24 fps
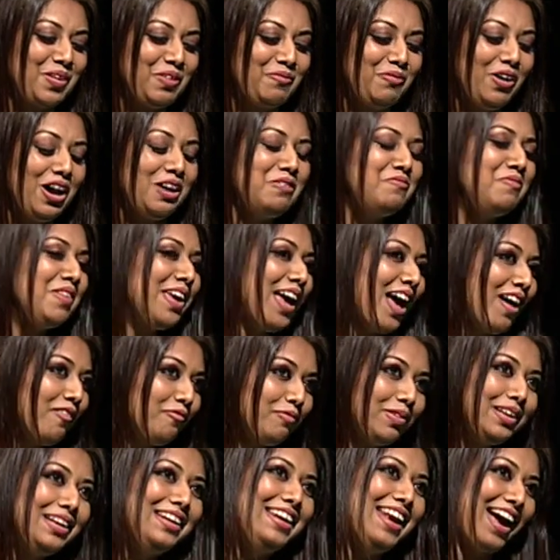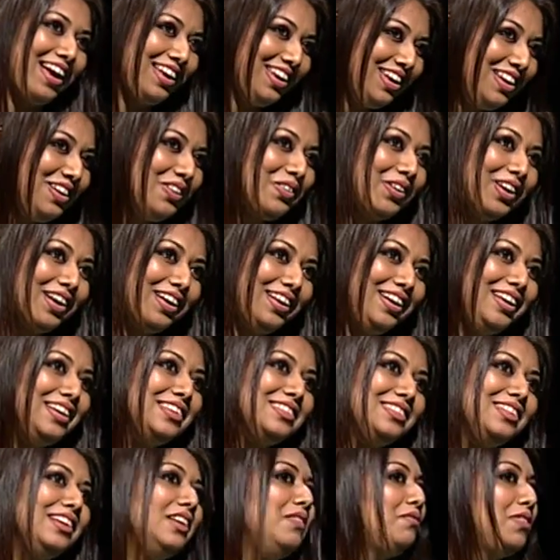What we have been lacking really
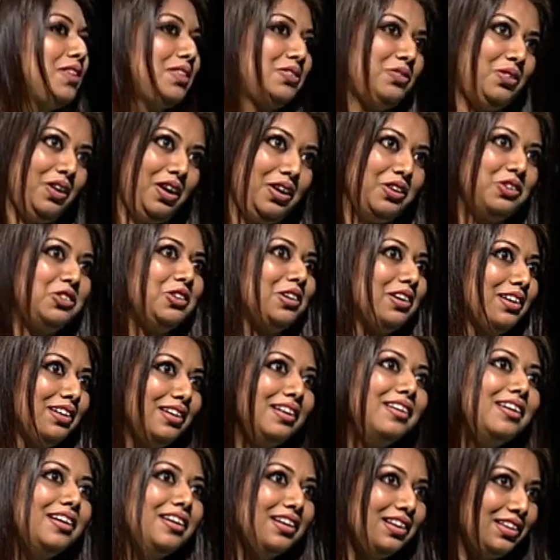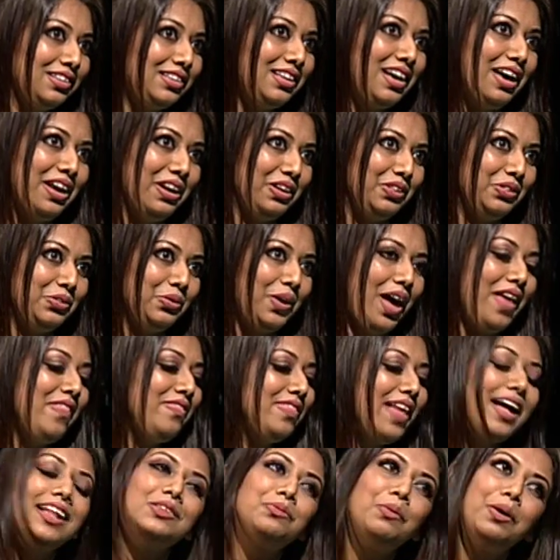is the infrastructure, Tharindu. And
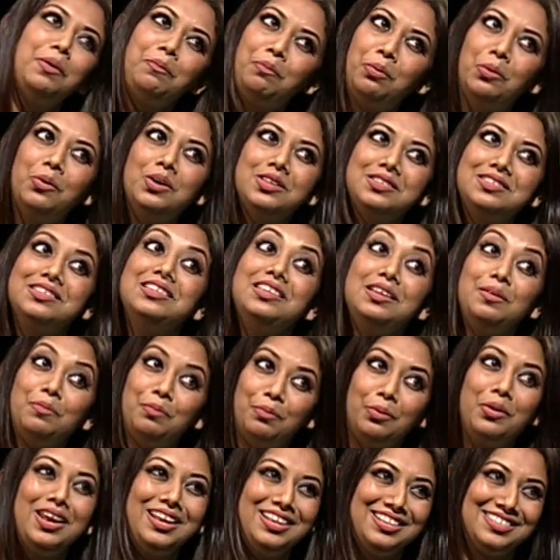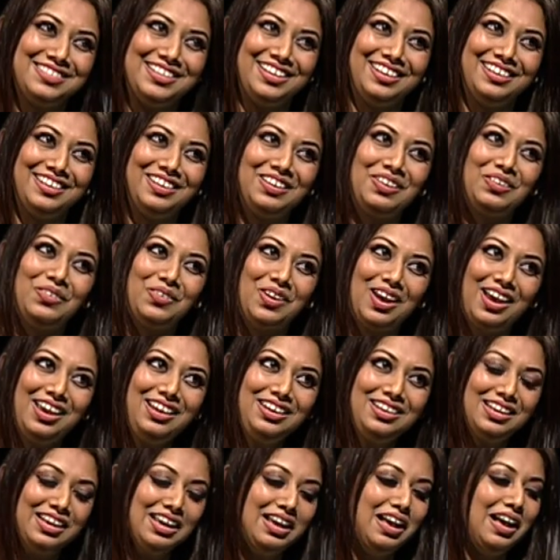that's what Port City brings in,
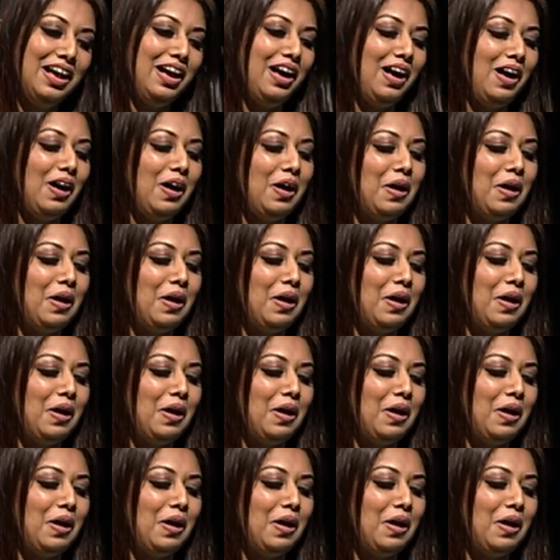right? Yes.